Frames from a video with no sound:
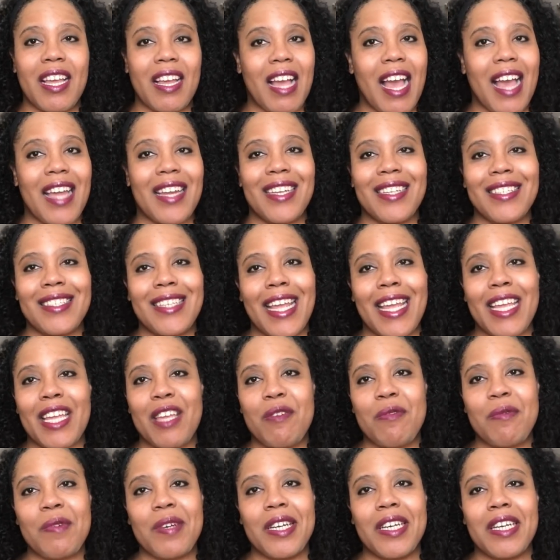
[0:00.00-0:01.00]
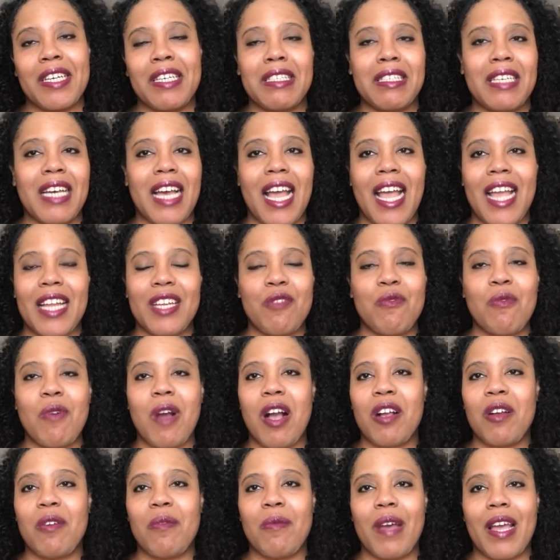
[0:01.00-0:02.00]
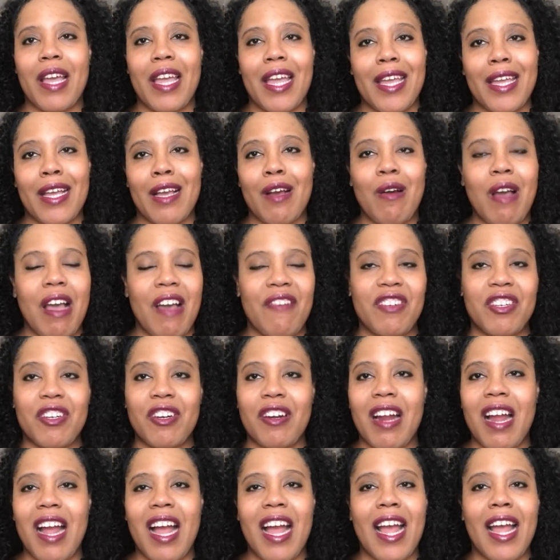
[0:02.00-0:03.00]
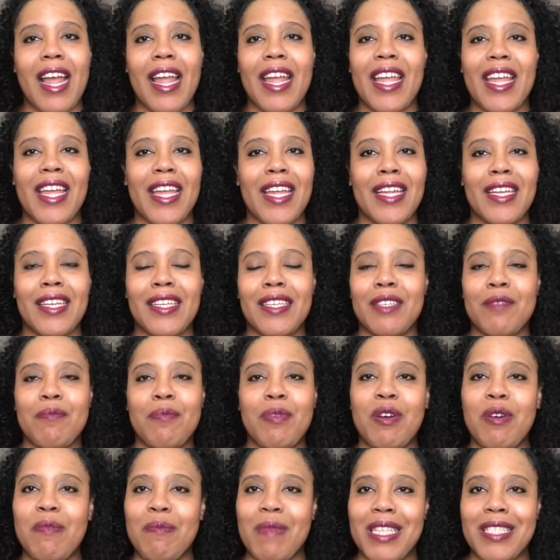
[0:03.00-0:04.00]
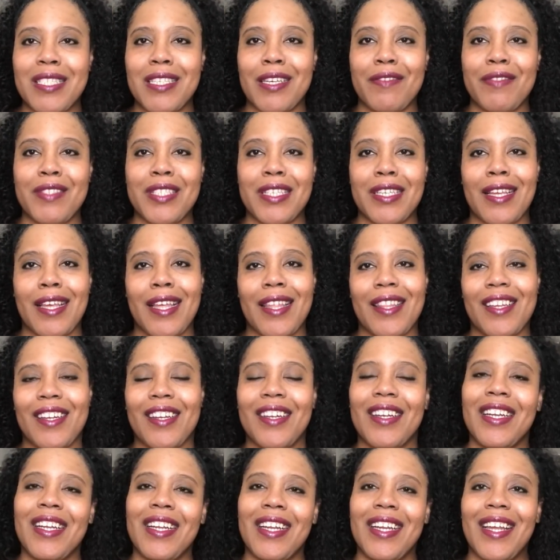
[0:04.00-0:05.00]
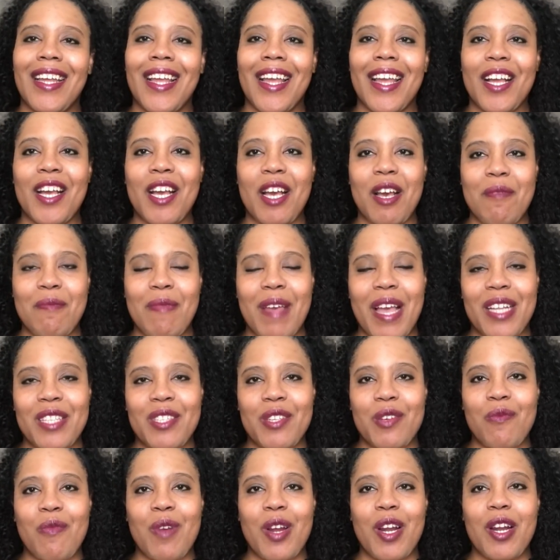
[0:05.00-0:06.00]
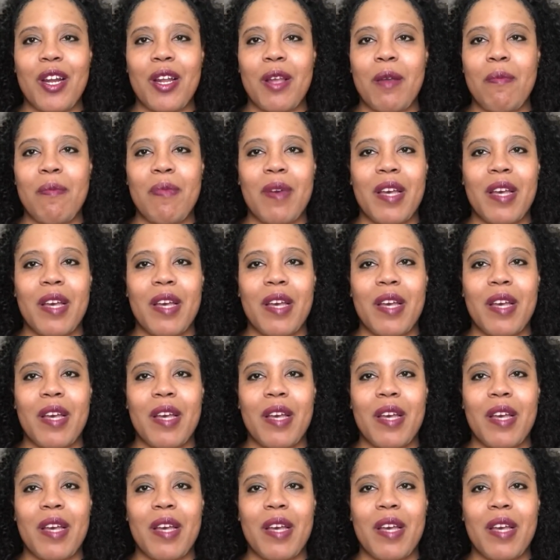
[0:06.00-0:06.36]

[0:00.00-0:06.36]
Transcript: I didn't take it well. I had to walk away, go have a cry and pull myself together and come back to work.